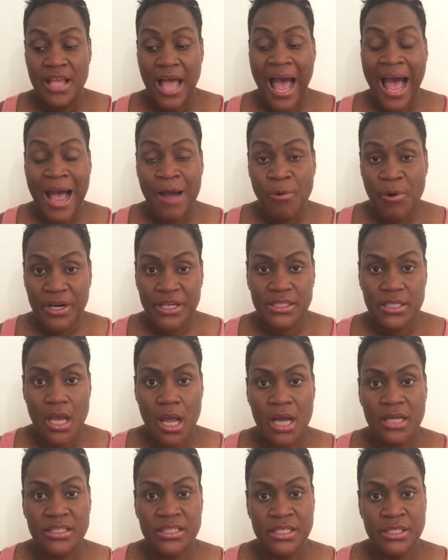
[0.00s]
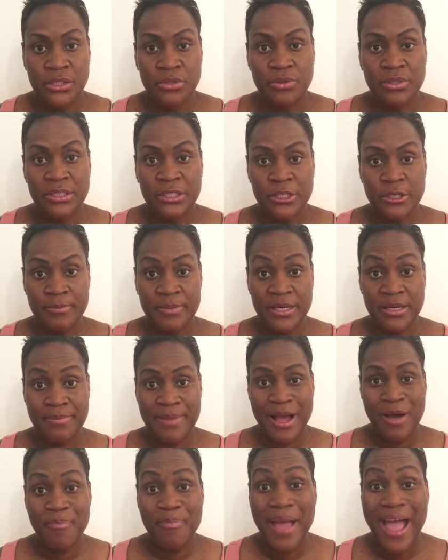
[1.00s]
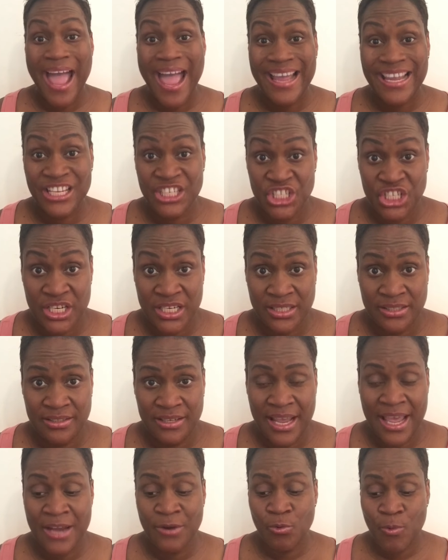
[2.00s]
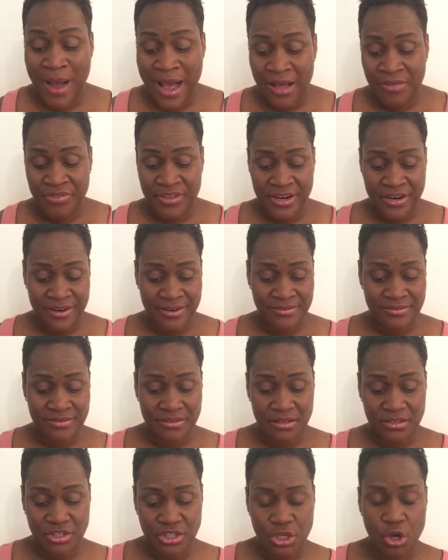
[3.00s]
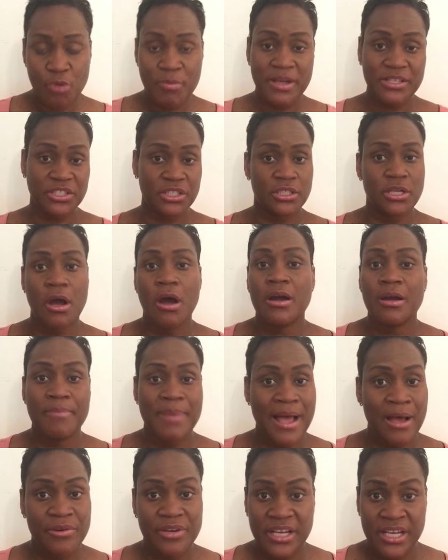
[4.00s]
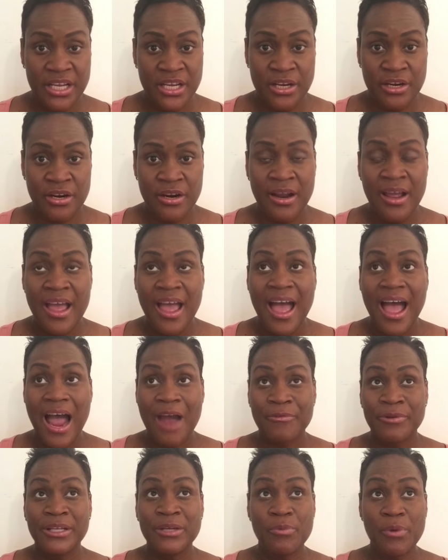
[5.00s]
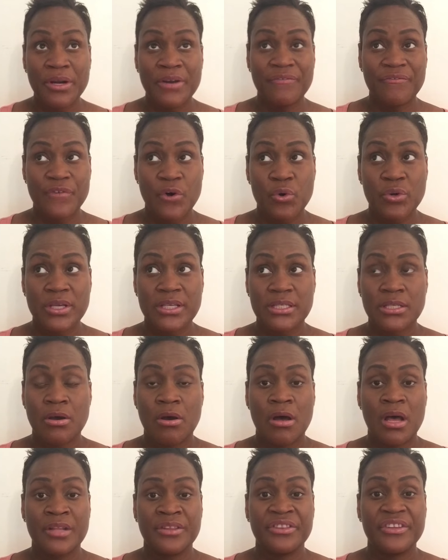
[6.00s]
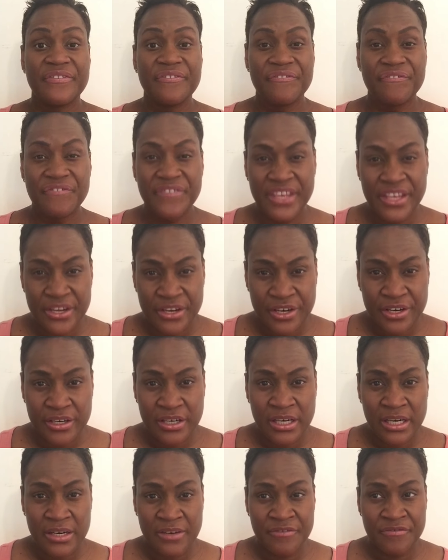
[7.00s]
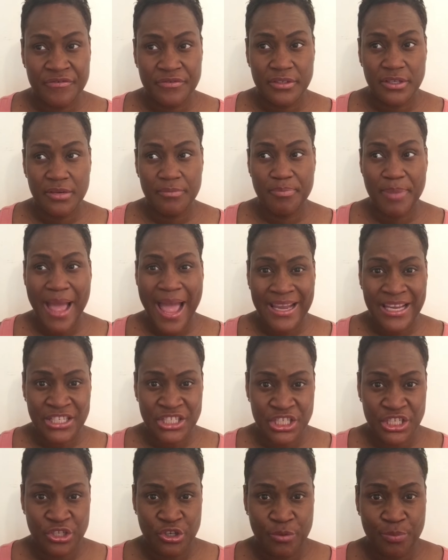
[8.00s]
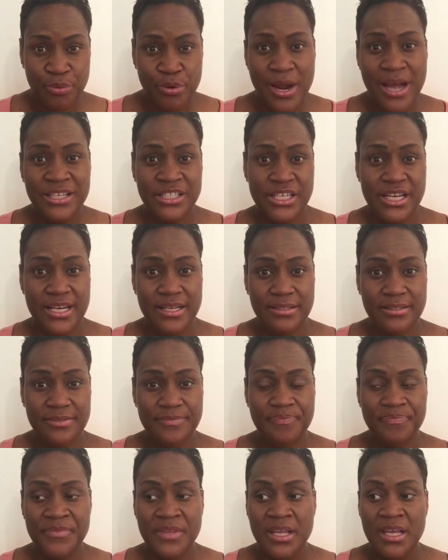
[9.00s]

I want to talk to you a little bit about packaging. And while there's so much to talk about here, I really want to focus on the fear of packaging your projects.